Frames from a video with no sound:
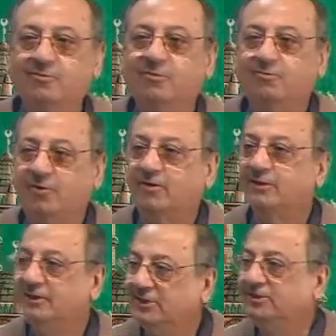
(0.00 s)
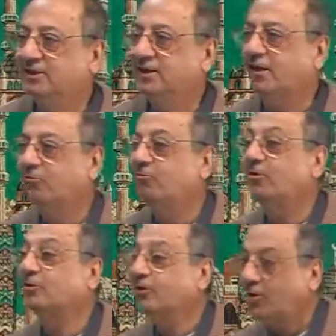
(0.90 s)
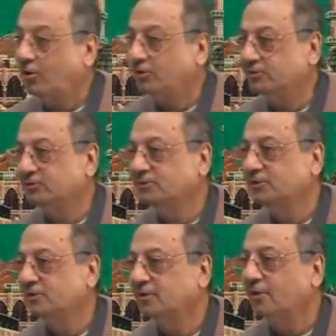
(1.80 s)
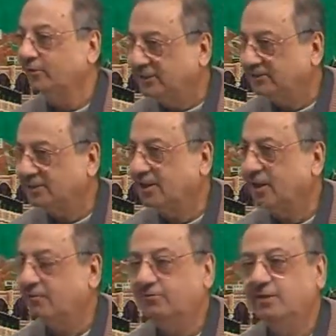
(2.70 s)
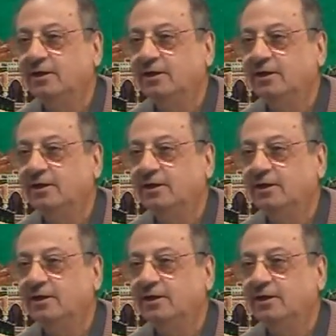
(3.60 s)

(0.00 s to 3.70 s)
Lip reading: For the reason of, for the cause, or reason of.